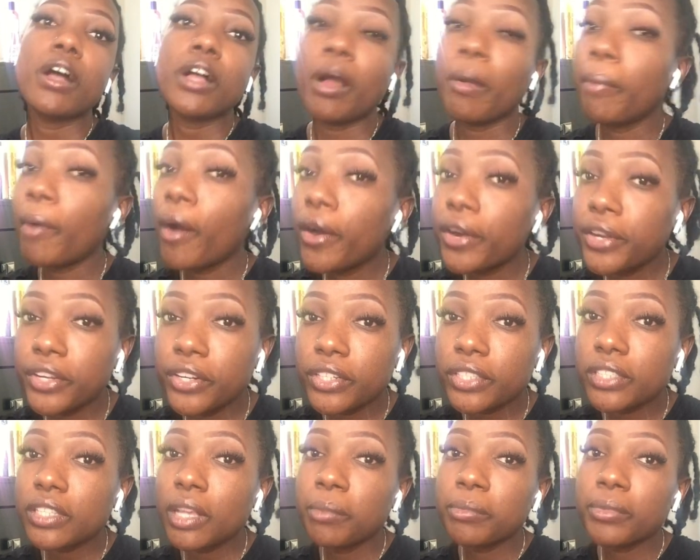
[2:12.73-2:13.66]
a party
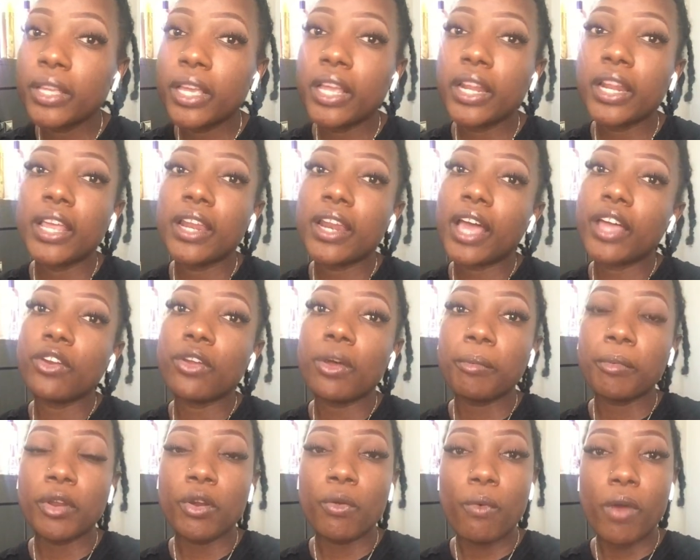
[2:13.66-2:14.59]
or something, and I know
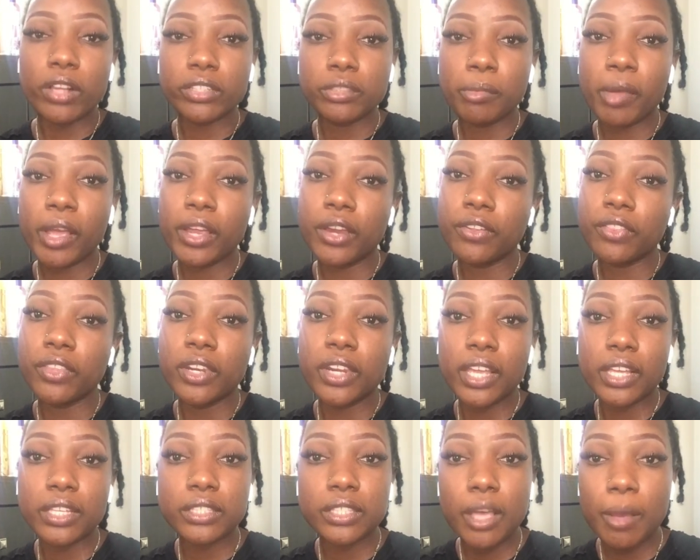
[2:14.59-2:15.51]
I'm gonna wash my hair in the
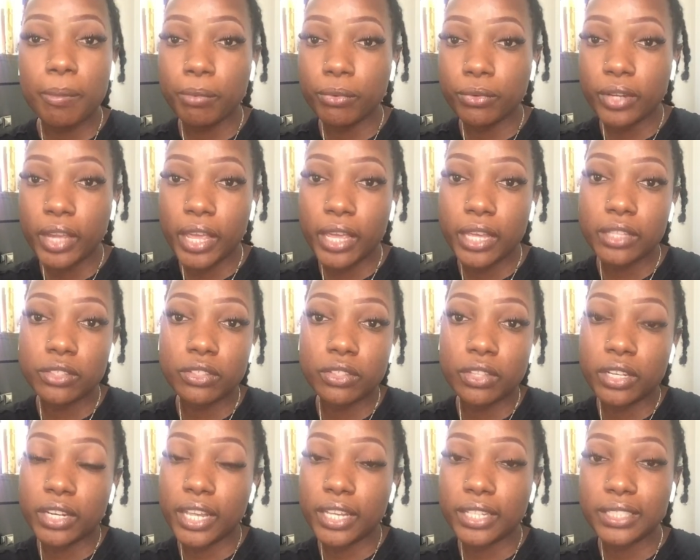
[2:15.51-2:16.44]
next couple days or
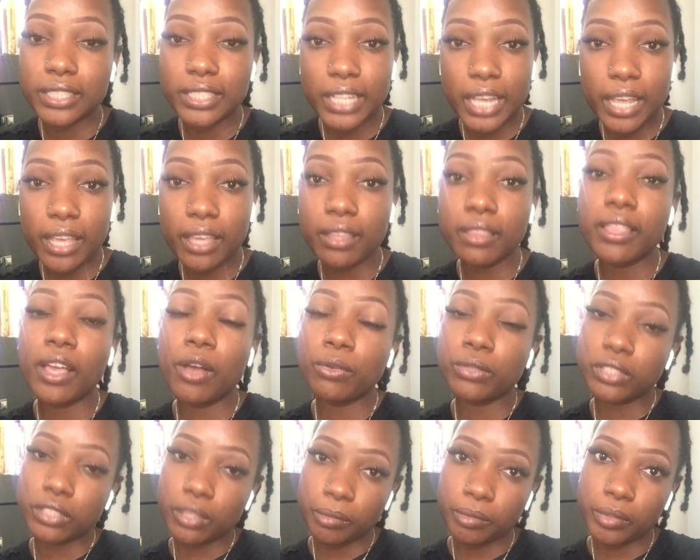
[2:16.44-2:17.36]
the next day, that
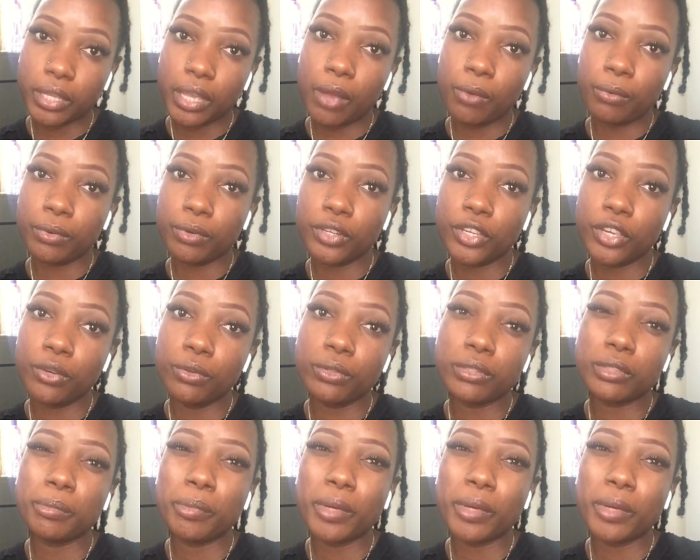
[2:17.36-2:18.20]
was something I would use,